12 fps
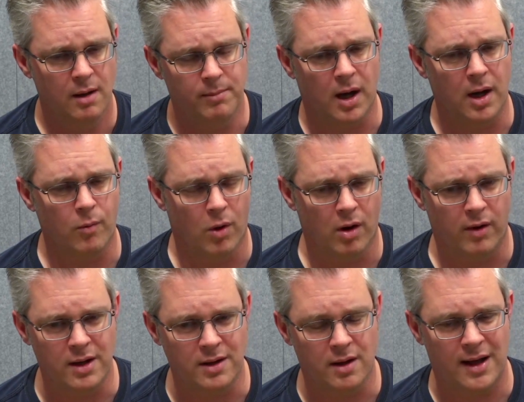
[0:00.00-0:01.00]
but I
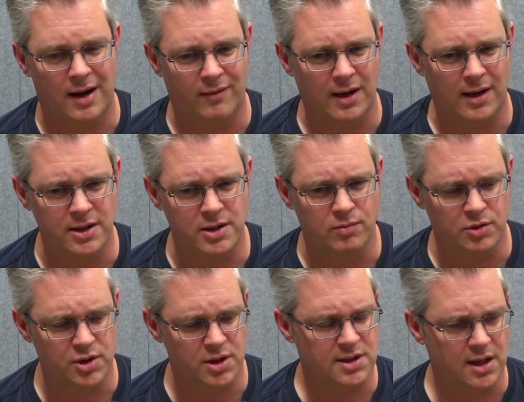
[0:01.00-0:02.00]
worry that regulation will
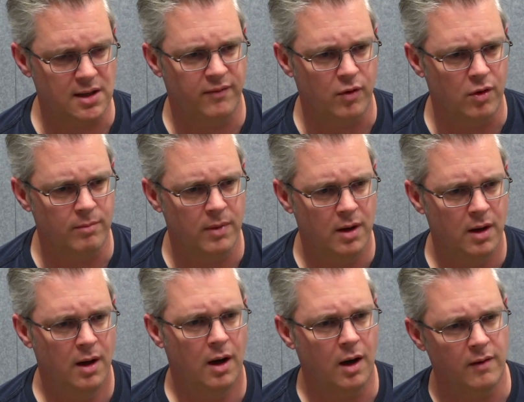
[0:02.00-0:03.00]
just take the form
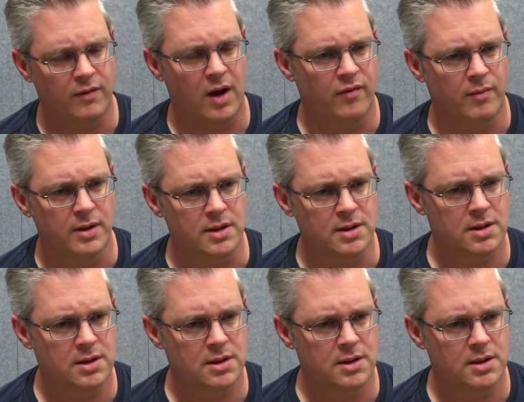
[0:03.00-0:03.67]
of government